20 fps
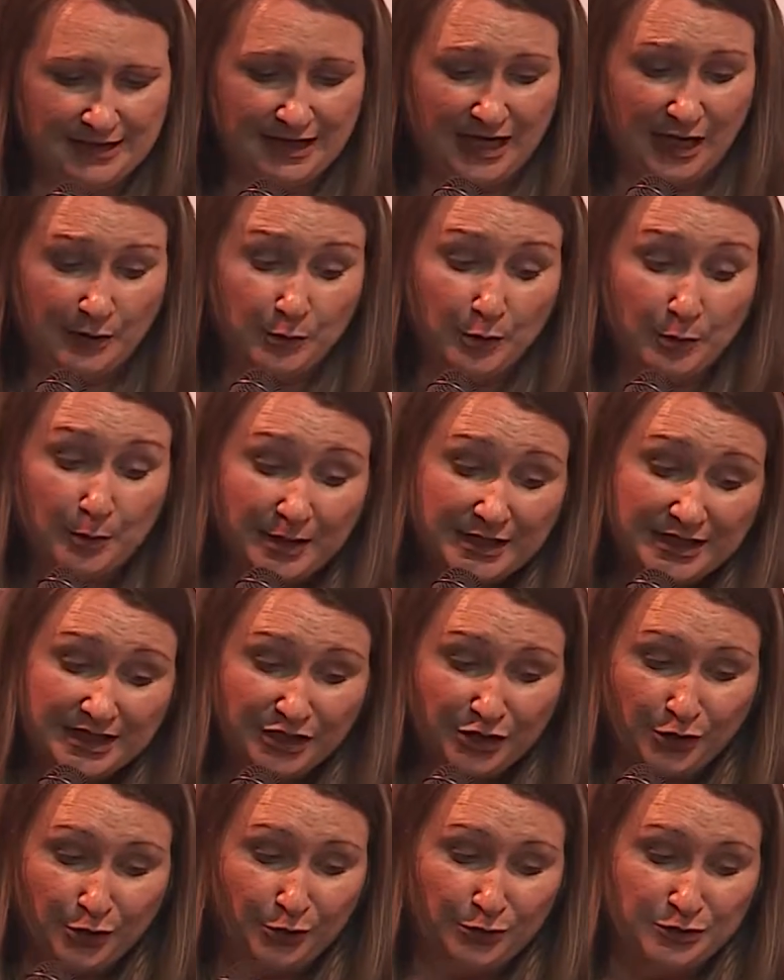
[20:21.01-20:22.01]
And we won a
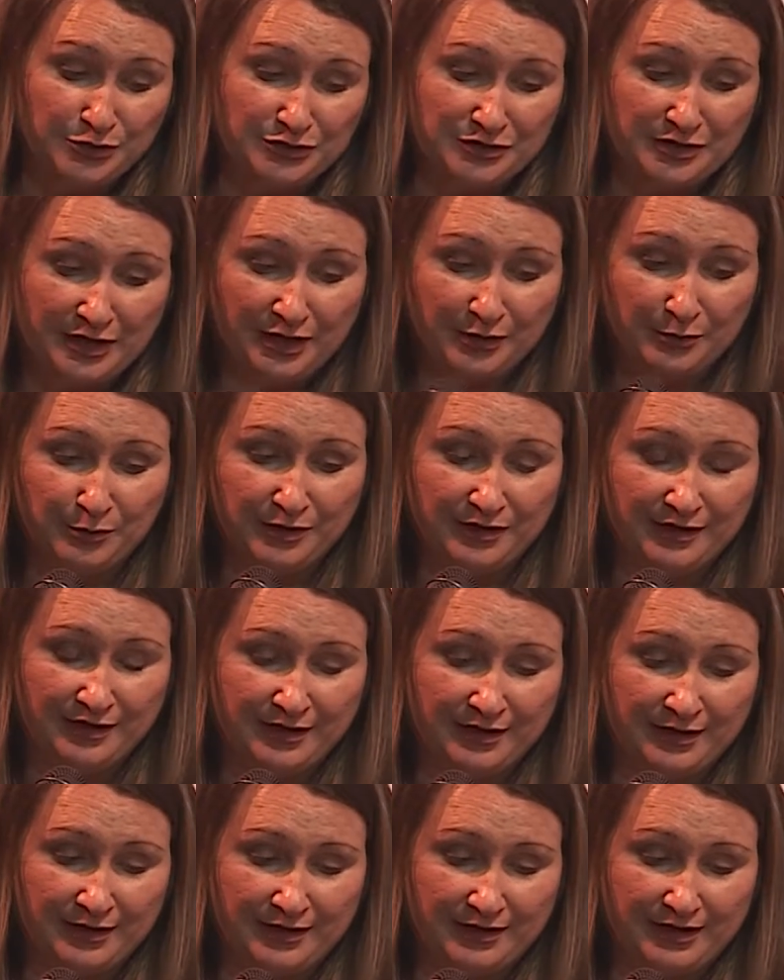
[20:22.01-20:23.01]
contract with
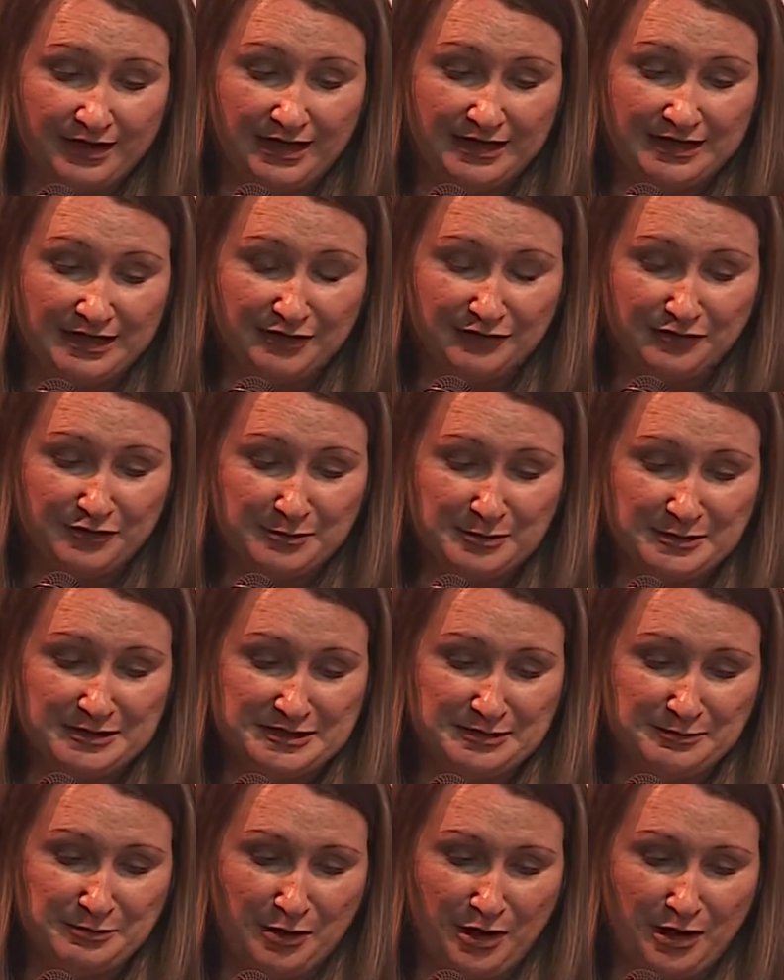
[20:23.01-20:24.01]
a government
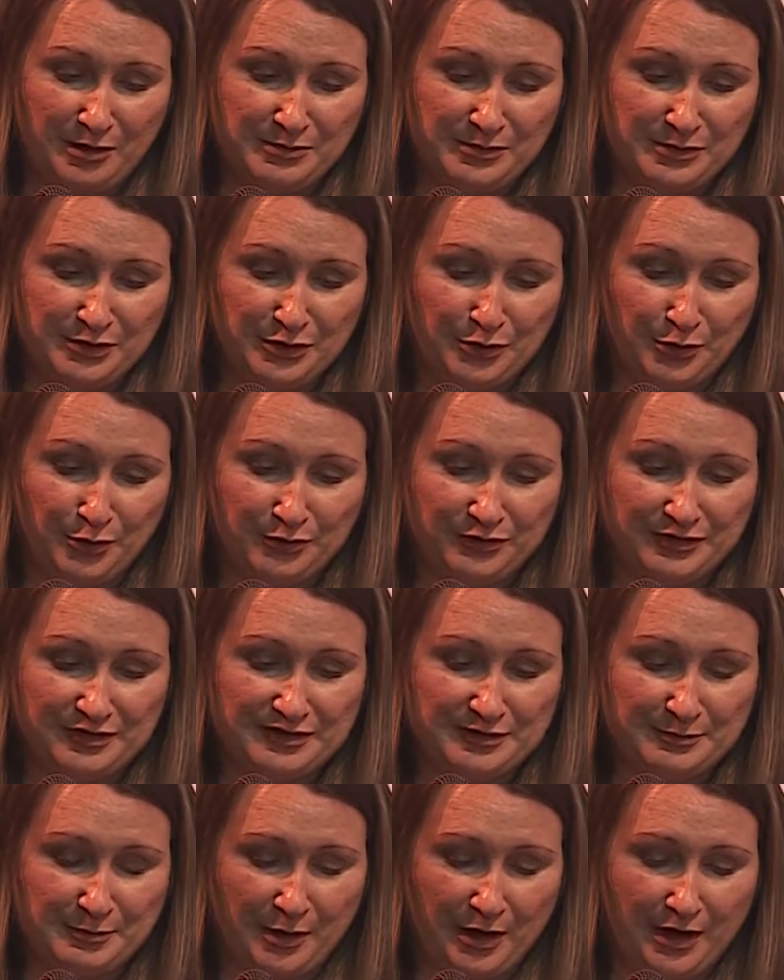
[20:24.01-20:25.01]
department called the
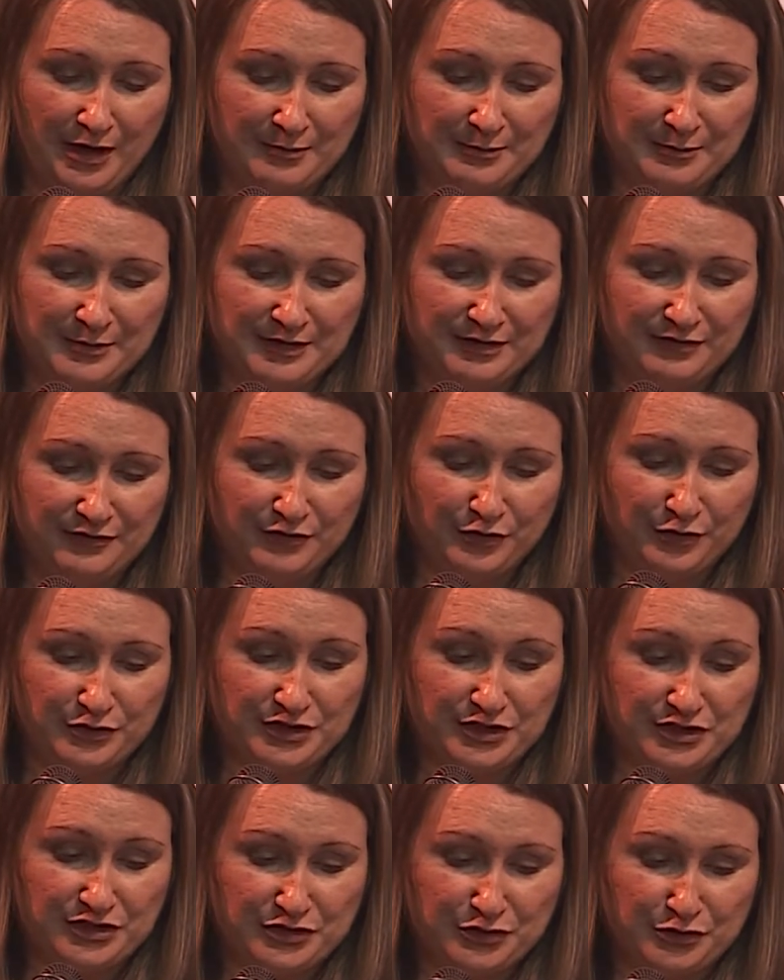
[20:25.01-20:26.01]
Department for
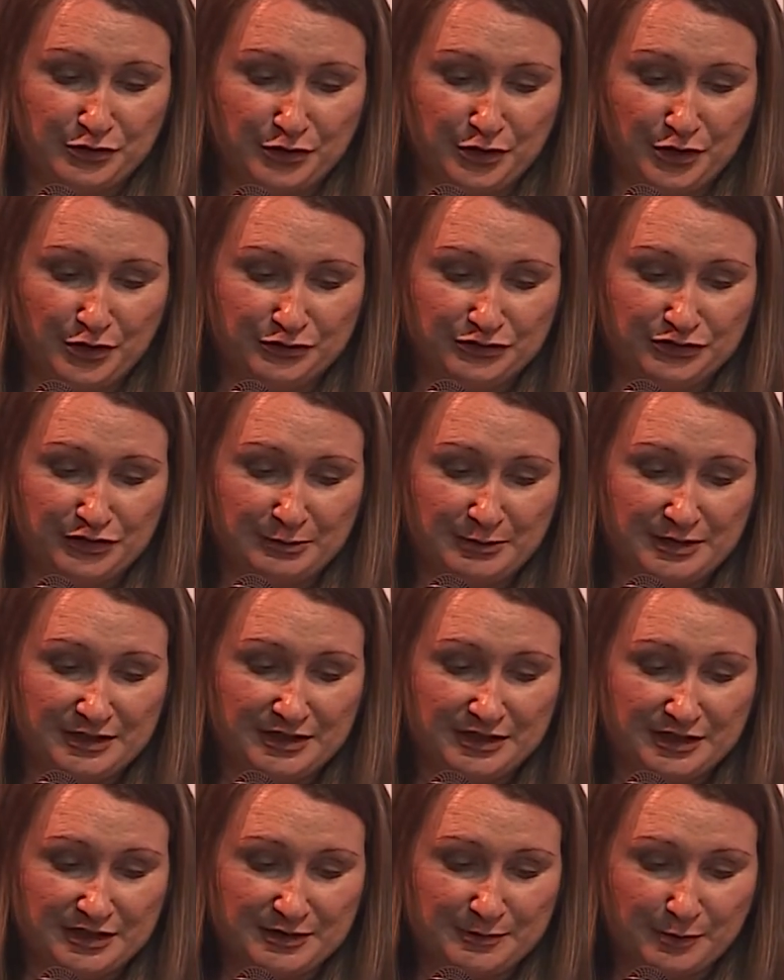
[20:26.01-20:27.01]
Digital Culture,
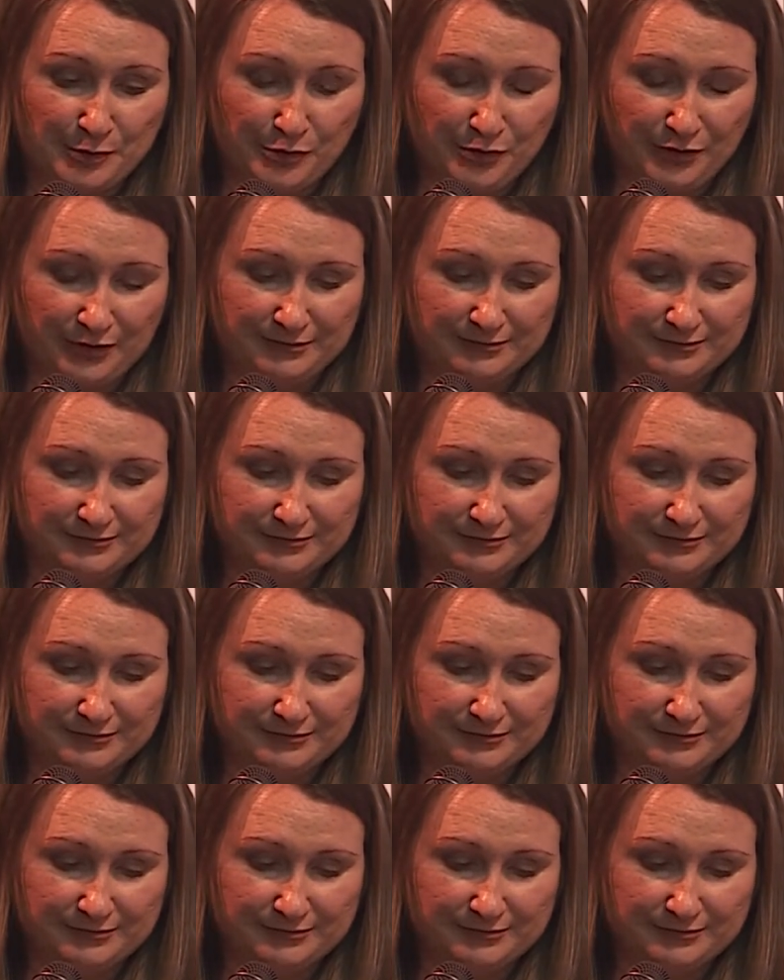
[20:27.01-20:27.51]
Media and Sport.